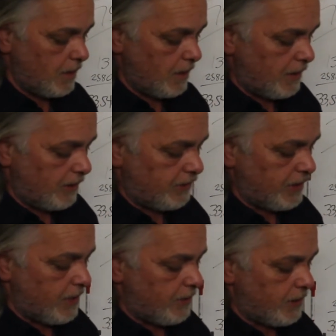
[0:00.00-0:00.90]
the
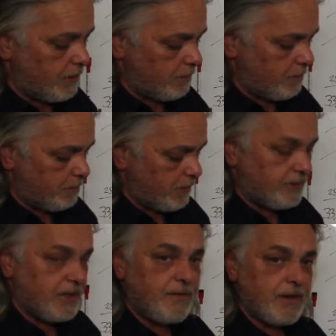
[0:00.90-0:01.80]
Sierra
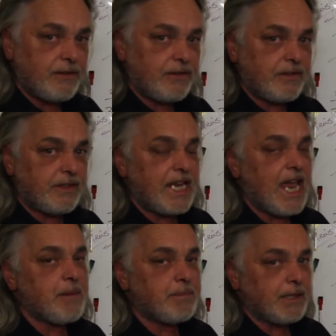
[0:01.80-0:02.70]
Pacifics, the
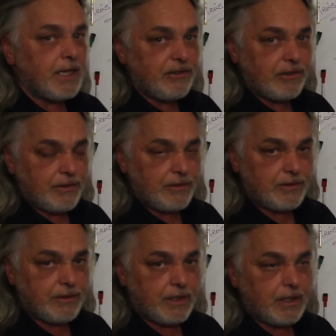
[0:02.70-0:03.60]

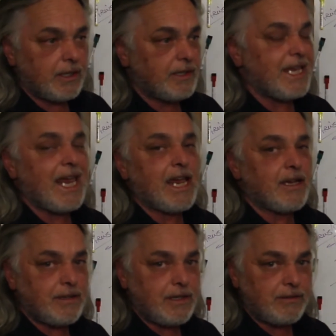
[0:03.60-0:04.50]
Appalachians, the
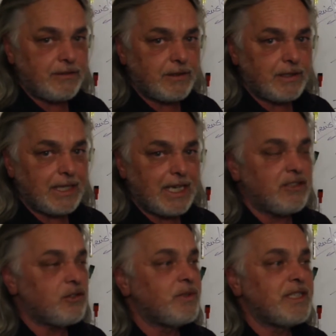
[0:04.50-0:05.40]
Andes
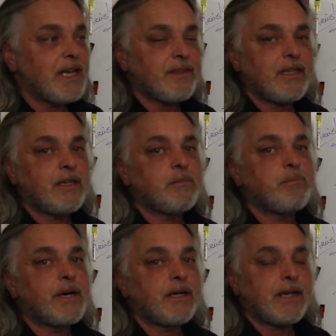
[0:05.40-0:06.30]
into nothing
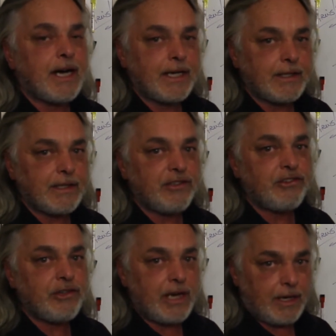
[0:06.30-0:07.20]
but an island
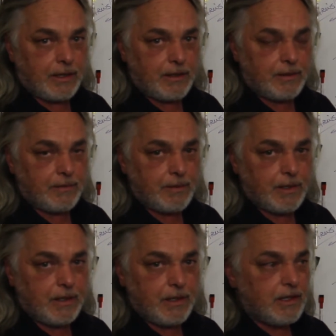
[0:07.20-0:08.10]
chain.
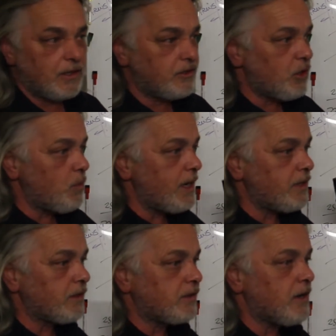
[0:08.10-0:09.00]
So when
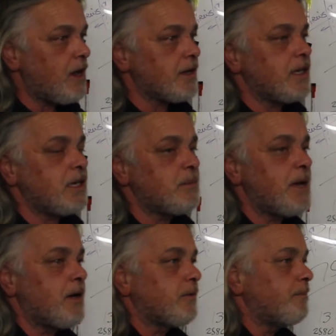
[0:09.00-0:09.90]
you're talking
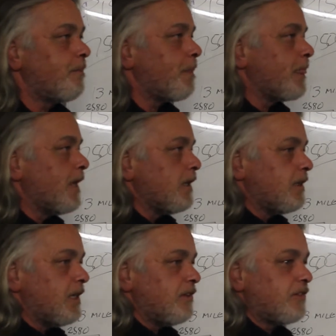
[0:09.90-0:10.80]
about
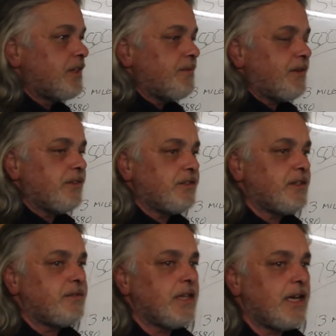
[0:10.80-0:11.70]
these different
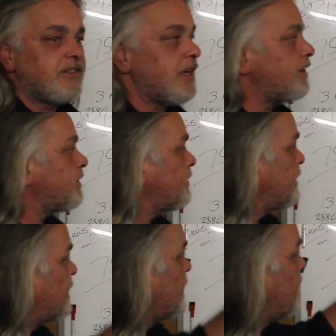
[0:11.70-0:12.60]
civilizations
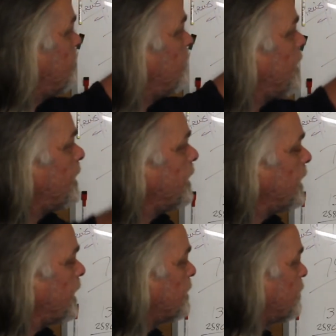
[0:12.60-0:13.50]
that they keep finding at the